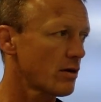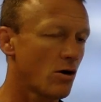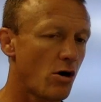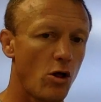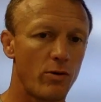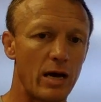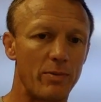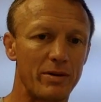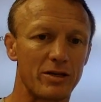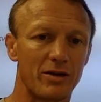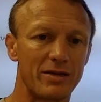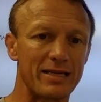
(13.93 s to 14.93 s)
all the way up
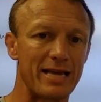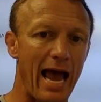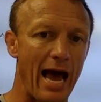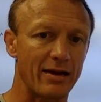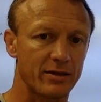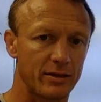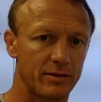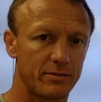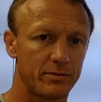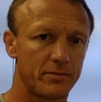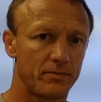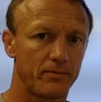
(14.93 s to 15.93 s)
until it's a gas.
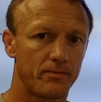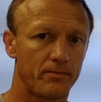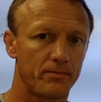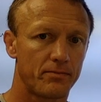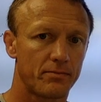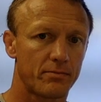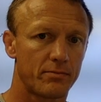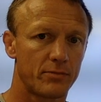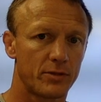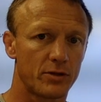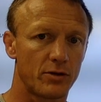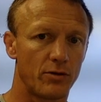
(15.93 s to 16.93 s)

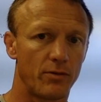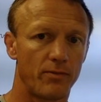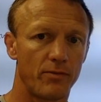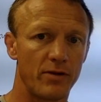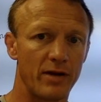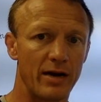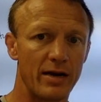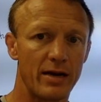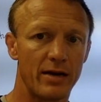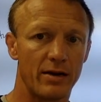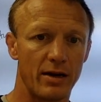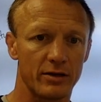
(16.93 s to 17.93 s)
So you got to heat
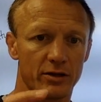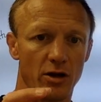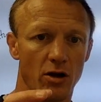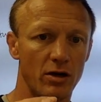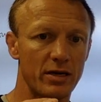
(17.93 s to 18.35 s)
it as a solid,